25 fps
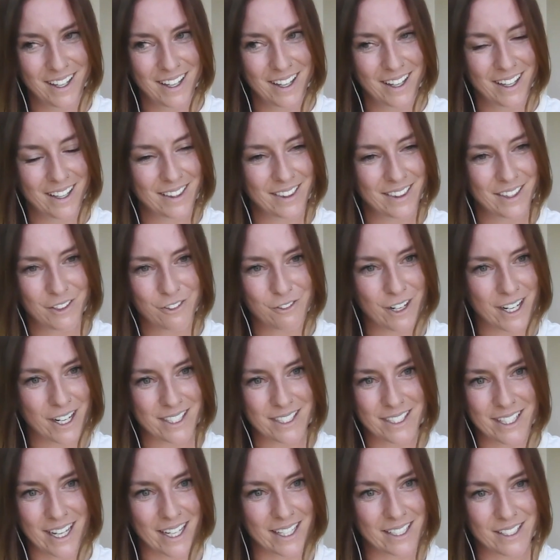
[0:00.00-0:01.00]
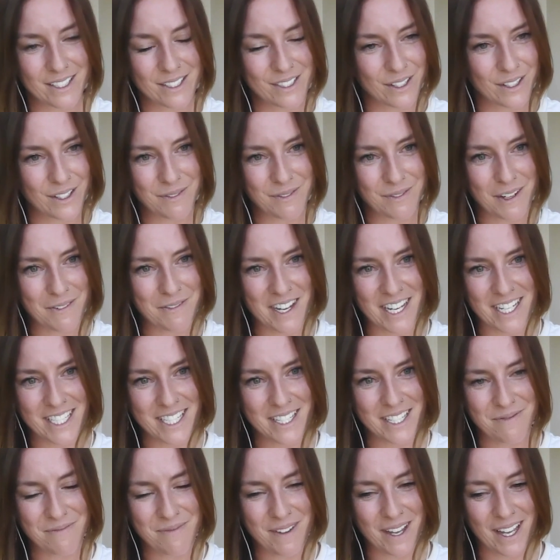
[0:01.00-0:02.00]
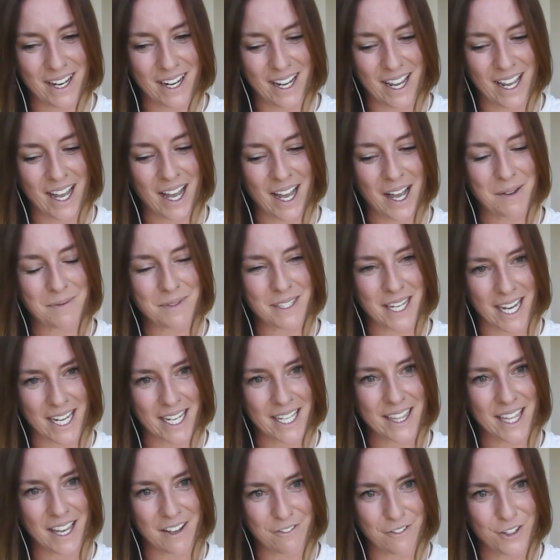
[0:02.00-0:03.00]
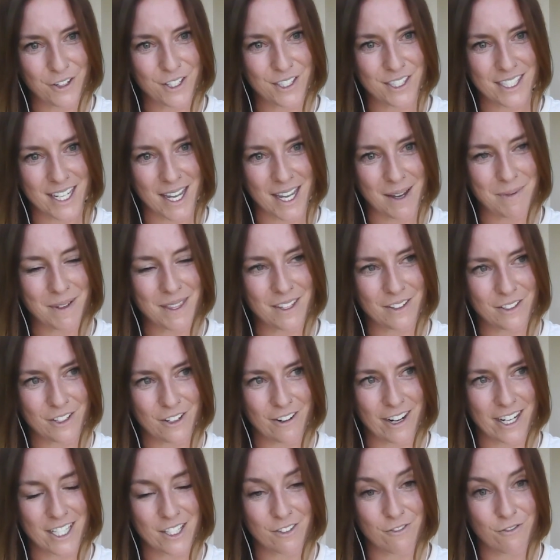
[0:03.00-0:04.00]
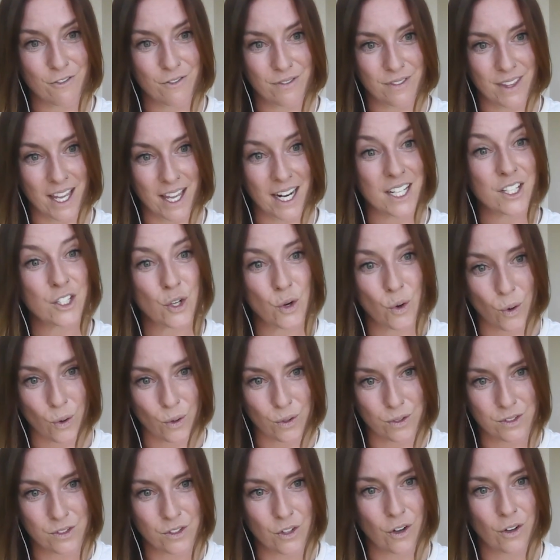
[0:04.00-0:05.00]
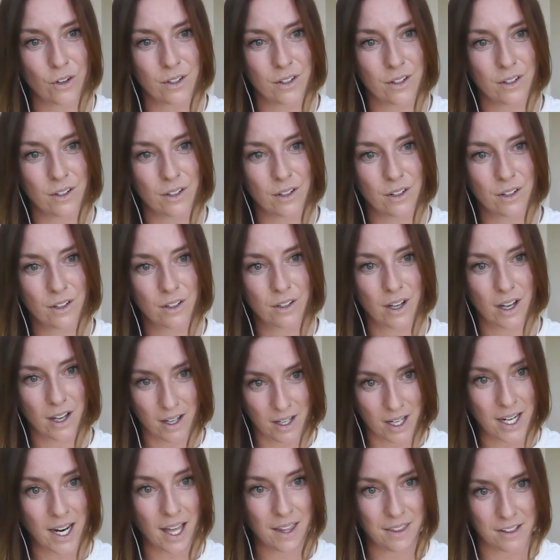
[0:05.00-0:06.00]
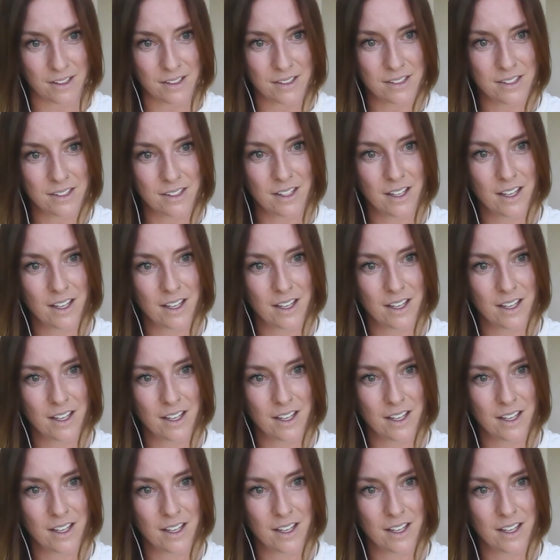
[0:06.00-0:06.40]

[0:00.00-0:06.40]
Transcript: the rest takes its own momentum. But taking that first step in the direction that is yours, not another's,